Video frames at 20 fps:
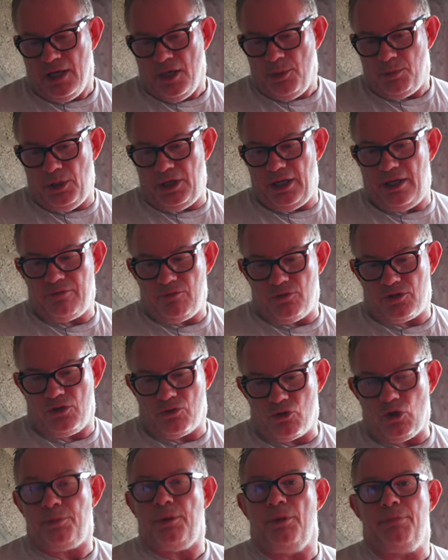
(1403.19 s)
put it, to
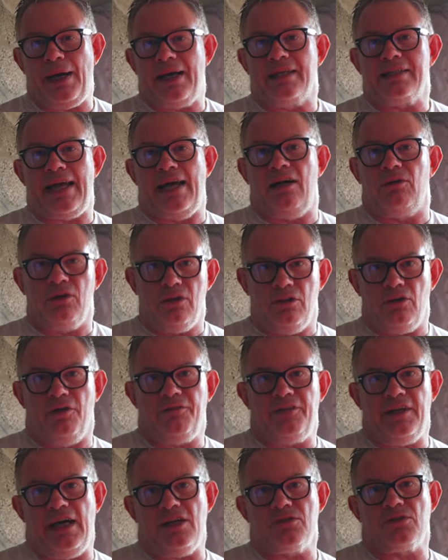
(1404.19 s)
drop it back down off
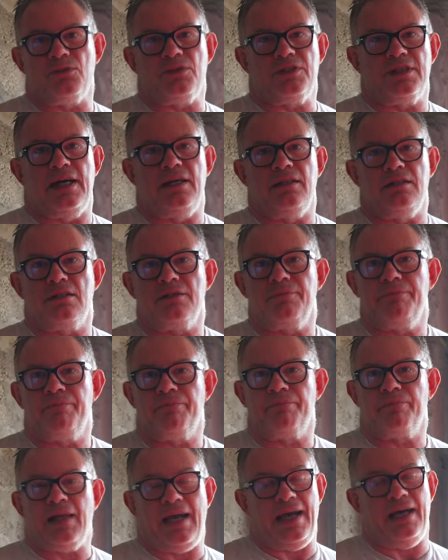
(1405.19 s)
the axle stands
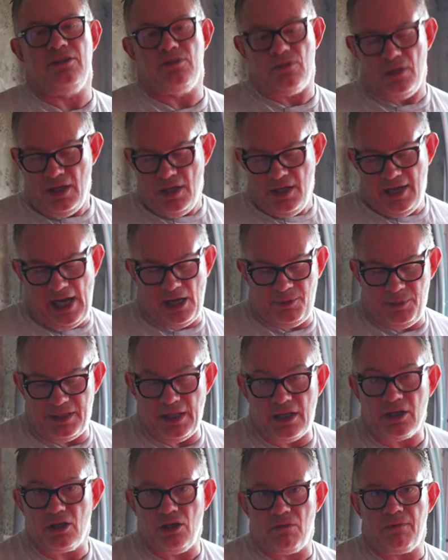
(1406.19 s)
and how we
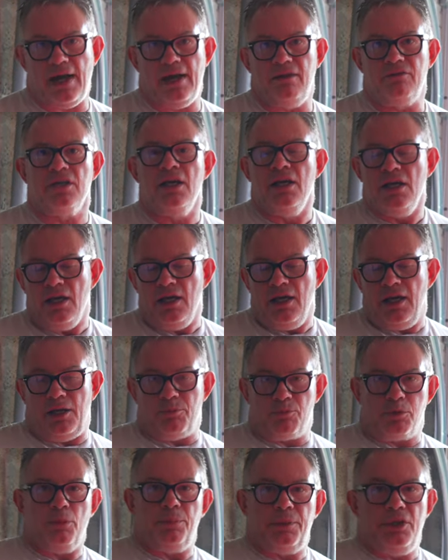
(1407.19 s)
then go around and
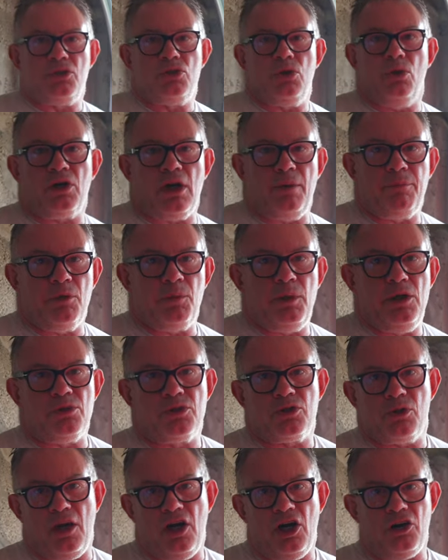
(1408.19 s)
properly torque up the wheels
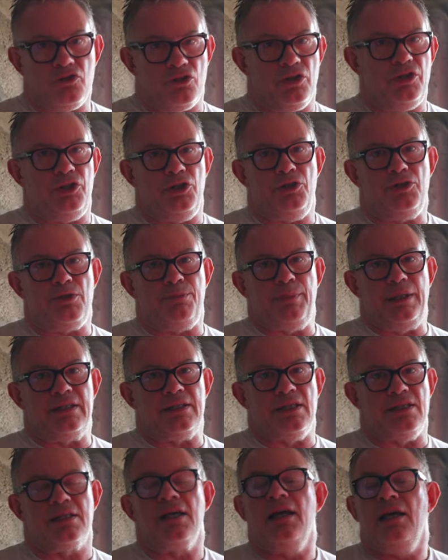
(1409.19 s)
to 100 newton
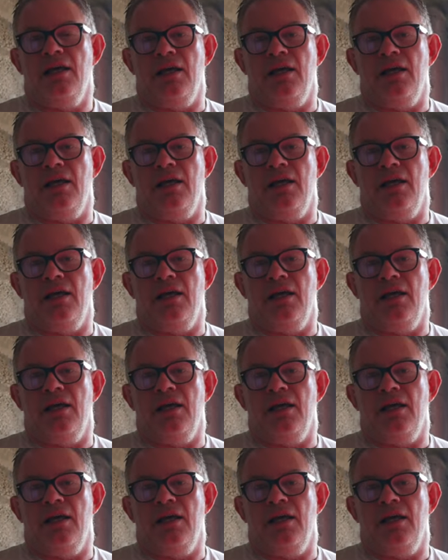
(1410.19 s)
meters.